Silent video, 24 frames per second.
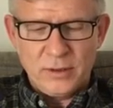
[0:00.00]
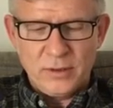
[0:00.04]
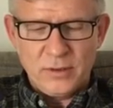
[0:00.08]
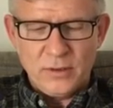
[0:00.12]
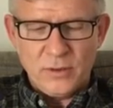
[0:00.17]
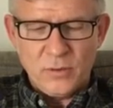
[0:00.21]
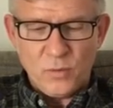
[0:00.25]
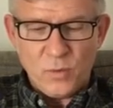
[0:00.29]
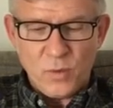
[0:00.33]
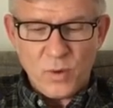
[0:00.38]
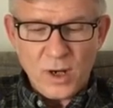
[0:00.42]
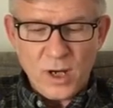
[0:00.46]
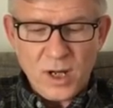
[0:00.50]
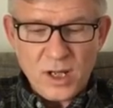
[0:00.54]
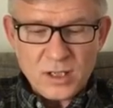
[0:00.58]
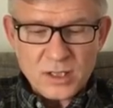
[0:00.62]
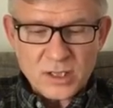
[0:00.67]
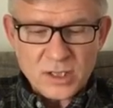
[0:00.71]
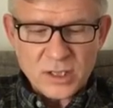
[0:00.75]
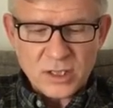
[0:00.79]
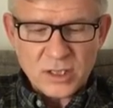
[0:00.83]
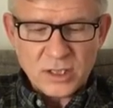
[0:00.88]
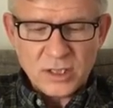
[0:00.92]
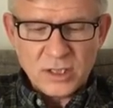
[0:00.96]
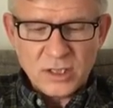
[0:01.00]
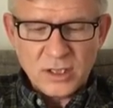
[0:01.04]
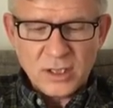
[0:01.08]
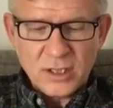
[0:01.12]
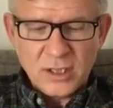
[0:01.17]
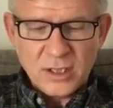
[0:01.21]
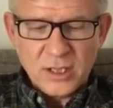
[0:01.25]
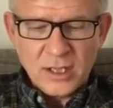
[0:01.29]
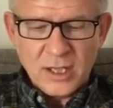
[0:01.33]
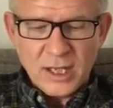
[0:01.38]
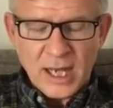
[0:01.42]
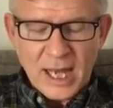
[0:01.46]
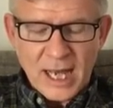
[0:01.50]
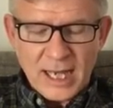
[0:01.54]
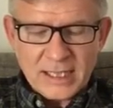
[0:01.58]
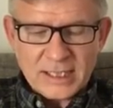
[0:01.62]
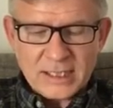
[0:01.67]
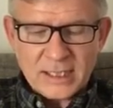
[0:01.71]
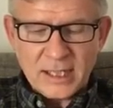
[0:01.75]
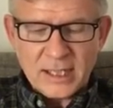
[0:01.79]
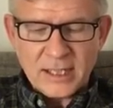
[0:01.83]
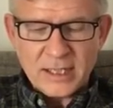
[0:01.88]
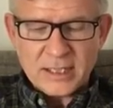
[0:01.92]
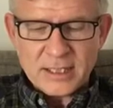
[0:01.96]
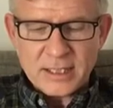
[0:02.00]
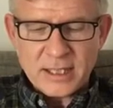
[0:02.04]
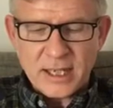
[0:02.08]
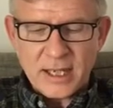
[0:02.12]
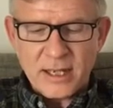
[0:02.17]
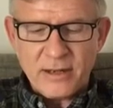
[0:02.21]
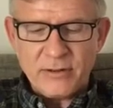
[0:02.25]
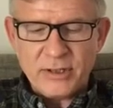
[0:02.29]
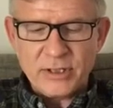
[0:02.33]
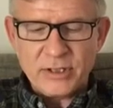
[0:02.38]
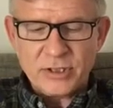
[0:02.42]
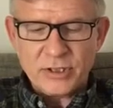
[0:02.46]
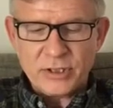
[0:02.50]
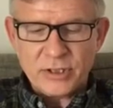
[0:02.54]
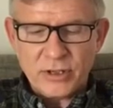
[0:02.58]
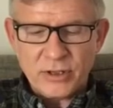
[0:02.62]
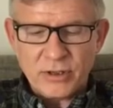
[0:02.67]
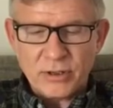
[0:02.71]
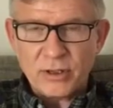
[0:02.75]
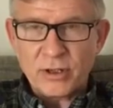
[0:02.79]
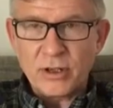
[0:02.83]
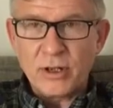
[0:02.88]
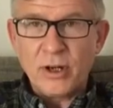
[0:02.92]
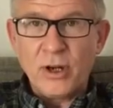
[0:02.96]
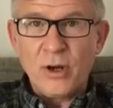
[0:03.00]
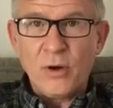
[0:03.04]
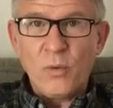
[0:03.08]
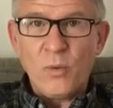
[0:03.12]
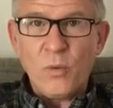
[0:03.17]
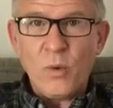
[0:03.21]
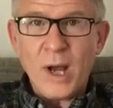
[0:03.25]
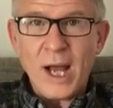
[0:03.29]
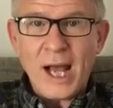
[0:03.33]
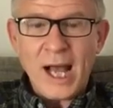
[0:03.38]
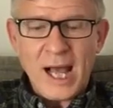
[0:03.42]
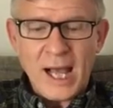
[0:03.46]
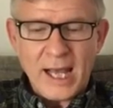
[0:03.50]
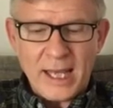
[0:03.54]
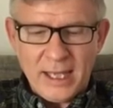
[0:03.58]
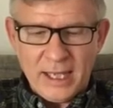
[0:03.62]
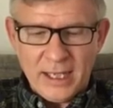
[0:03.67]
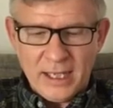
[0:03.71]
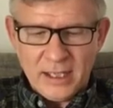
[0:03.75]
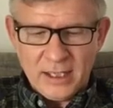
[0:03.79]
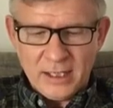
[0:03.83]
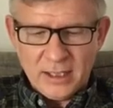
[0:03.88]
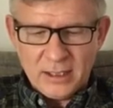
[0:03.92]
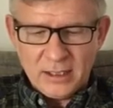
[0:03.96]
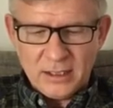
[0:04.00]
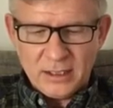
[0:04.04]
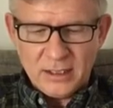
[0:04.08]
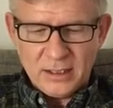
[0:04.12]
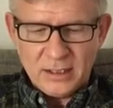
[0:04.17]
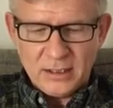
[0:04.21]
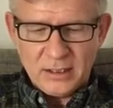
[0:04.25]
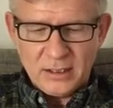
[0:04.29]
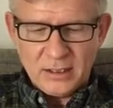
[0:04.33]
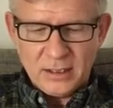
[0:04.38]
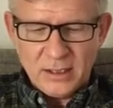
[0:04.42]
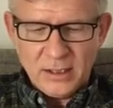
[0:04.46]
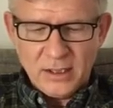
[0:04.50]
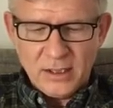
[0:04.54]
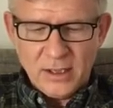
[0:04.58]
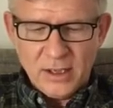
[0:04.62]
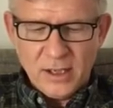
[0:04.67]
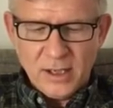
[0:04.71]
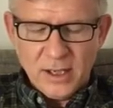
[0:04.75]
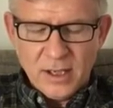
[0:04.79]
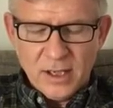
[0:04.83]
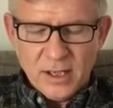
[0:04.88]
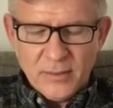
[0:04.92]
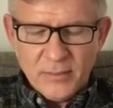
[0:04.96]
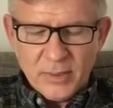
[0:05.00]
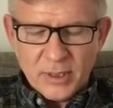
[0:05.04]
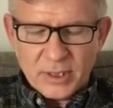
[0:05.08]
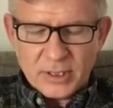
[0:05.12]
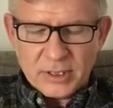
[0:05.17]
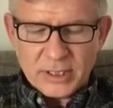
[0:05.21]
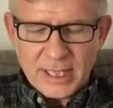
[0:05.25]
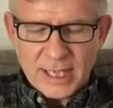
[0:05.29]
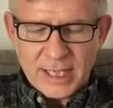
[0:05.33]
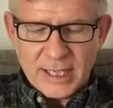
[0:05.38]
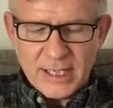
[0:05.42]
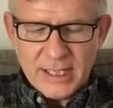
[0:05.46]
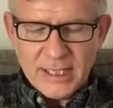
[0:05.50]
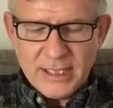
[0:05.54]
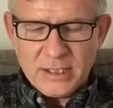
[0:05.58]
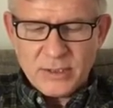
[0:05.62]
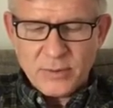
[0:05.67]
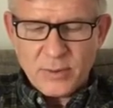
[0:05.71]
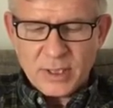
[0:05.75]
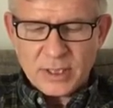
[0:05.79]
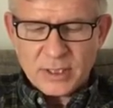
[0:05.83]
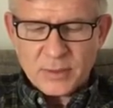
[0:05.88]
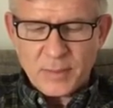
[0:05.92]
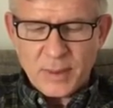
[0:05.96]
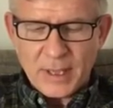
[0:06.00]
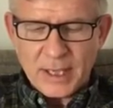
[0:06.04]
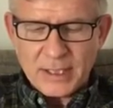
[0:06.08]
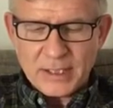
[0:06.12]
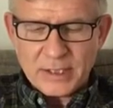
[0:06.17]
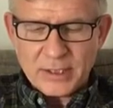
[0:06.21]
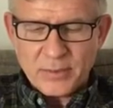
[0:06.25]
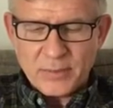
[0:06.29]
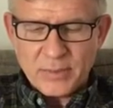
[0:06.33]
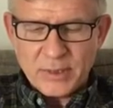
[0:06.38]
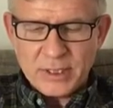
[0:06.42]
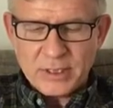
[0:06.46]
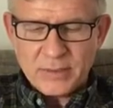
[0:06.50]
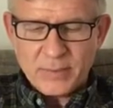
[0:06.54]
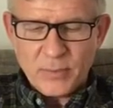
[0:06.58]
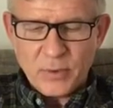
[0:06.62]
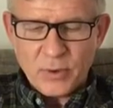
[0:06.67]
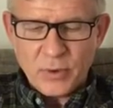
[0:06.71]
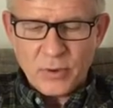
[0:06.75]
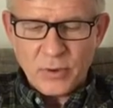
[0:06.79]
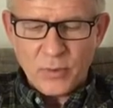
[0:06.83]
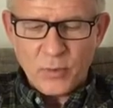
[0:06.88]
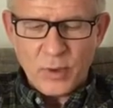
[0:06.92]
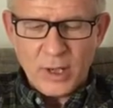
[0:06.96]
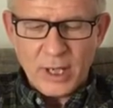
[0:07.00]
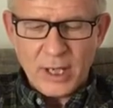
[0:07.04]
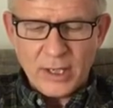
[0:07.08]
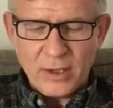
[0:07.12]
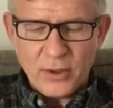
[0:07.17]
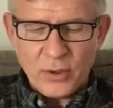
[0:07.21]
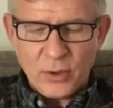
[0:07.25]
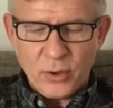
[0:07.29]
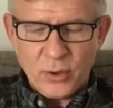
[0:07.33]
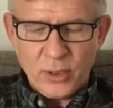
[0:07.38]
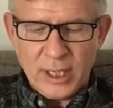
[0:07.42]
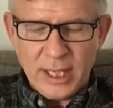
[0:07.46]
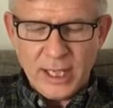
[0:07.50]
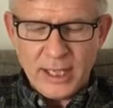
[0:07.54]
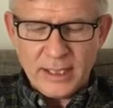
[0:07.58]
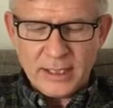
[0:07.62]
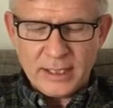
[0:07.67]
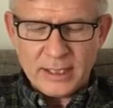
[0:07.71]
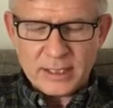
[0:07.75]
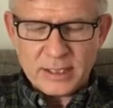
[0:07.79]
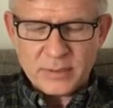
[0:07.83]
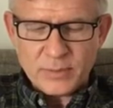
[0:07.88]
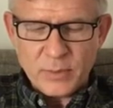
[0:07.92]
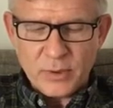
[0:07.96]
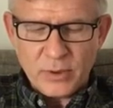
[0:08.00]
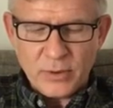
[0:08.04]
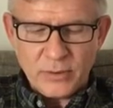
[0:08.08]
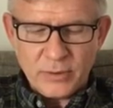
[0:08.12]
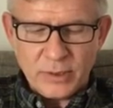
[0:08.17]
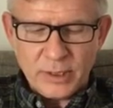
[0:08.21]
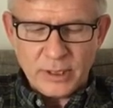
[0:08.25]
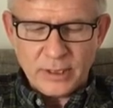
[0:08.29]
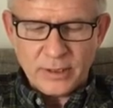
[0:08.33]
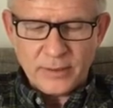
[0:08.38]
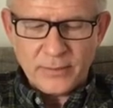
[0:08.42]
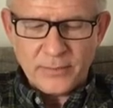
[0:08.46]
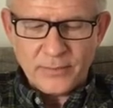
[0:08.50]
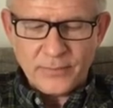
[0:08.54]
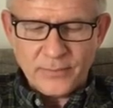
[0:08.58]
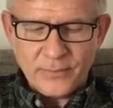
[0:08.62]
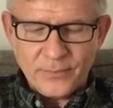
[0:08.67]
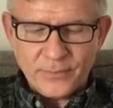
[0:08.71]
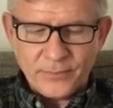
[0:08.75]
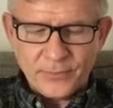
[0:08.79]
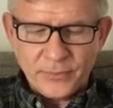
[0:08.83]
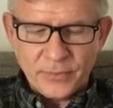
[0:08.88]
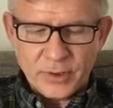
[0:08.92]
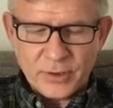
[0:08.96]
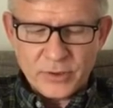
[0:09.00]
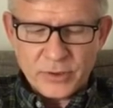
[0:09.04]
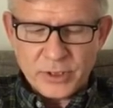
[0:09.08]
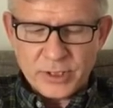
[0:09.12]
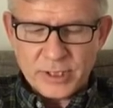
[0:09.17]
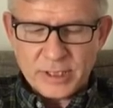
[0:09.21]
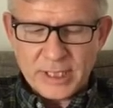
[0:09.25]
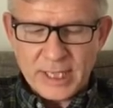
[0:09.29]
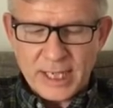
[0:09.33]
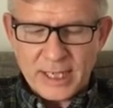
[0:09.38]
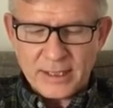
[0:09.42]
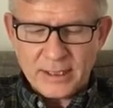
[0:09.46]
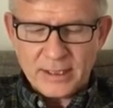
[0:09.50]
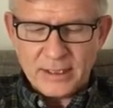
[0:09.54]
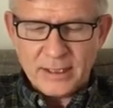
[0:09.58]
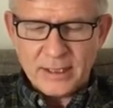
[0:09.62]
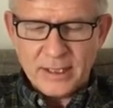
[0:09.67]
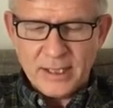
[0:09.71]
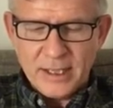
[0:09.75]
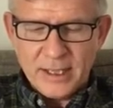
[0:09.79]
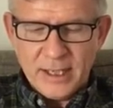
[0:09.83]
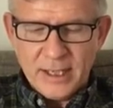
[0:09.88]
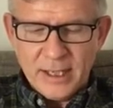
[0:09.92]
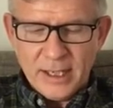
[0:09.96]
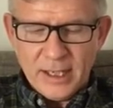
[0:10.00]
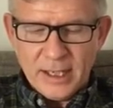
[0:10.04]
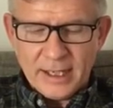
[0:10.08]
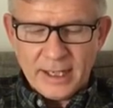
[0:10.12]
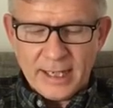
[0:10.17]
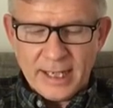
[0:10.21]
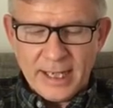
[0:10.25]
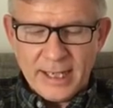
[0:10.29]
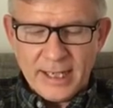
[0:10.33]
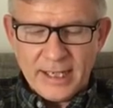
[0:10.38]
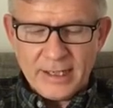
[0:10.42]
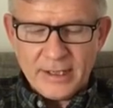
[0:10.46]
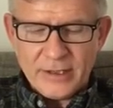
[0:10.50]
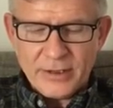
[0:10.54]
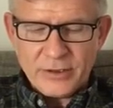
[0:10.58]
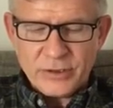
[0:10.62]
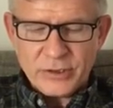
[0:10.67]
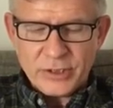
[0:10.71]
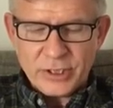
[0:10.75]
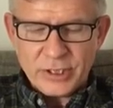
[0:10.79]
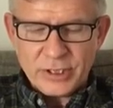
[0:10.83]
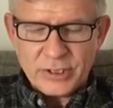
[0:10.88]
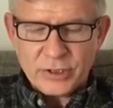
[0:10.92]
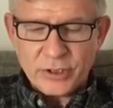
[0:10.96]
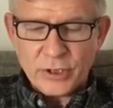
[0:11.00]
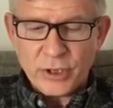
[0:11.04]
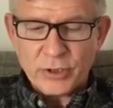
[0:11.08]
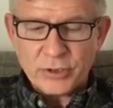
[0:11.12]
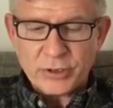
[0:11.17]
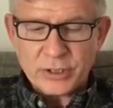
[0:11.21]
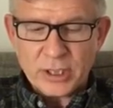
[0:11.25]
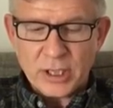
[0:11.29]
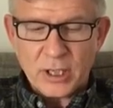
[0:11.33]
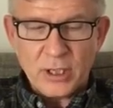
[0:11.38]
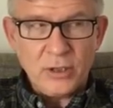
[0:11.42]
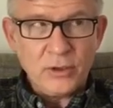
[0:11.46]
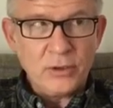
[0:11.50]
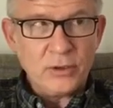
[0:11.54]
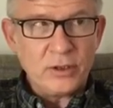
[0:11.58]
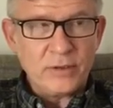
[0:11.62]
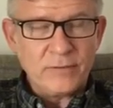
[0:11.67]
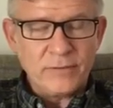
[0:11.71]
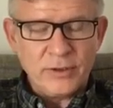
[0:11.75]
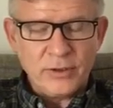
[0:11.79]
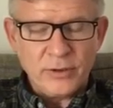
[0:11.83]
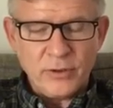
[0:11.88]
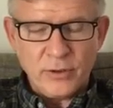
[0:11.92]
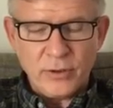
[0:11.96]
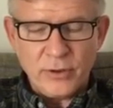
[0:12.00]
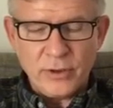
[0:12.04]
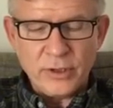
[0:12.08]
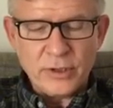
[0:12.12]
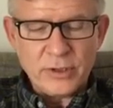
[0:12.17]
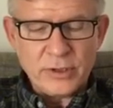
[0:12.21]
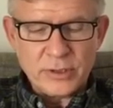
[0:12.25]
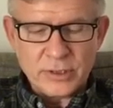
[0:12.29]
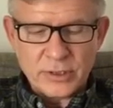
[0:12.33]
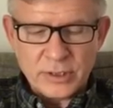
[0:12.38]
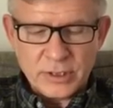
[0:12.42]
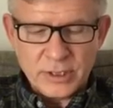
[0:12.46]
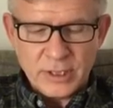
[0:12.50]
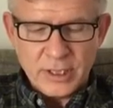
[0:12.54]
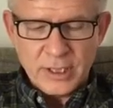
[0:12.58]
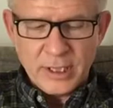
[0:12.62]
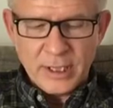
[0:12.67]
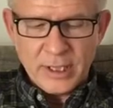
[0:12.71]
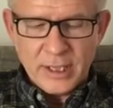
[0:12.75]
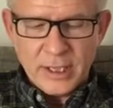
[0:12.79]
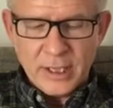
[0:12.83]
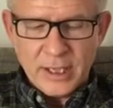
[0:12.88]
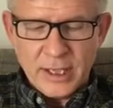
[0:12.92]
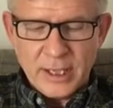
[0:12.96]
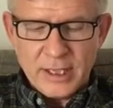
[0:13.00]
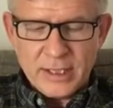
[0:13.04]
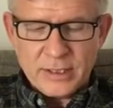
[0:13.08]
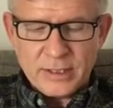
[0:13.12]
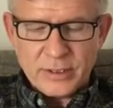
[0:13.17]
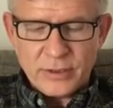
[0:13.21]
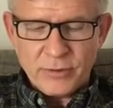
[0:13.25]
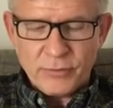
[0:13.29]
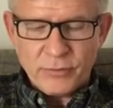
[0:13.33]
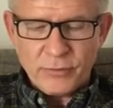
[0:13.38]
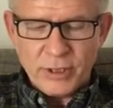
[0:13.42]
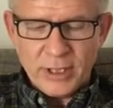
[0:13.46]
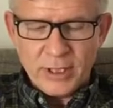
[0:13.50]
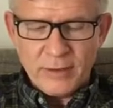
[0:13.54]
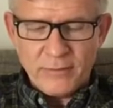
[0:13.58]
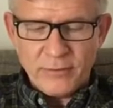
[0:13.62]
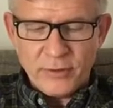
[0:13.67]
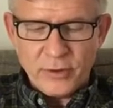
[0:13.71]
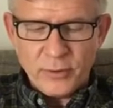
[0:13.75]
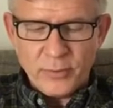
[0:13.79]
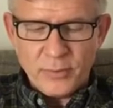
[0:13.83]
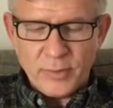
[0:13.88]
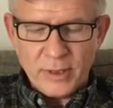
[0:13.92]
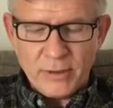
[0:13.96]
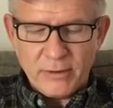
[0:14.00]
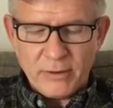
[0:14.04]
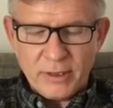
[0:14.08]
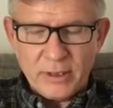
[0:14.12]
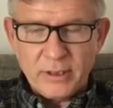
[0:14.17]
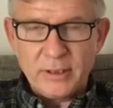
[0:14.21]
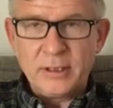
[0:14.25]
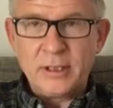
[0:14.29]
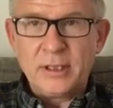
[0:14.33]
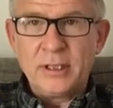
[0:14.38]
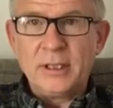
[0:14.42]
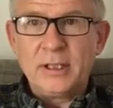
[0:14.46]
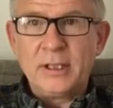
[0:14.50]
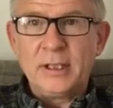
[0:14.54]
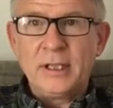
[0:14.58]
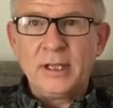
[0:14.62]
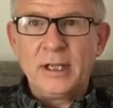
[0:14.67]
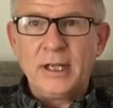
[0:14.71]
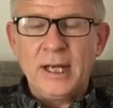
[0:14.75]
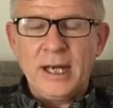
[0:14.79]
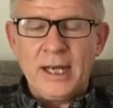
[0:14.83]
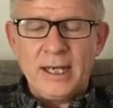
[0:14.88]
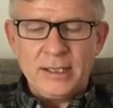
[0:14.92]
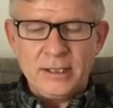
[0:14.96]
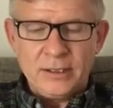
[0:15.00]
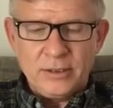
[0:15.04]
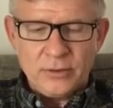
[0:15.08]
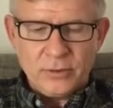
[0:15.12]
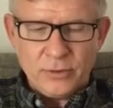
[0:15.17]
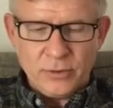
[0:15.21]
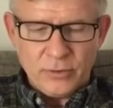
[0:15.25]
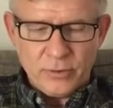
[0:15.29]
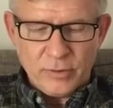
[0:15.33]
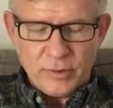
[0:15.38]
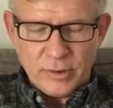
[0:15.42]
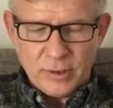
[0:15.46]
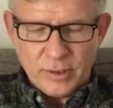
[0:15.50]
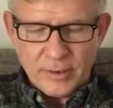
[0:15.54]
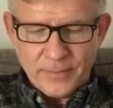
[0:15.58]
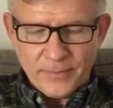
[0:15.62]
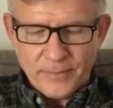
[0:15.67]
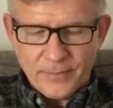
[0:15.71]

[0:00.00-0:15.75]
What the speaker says: What? I stared at her in shock. Why? Because I need to explain to Miss Moore why you're late this morning, she said. Again, she shot a look of annoyance into the rearview mirror at Aunt Dora.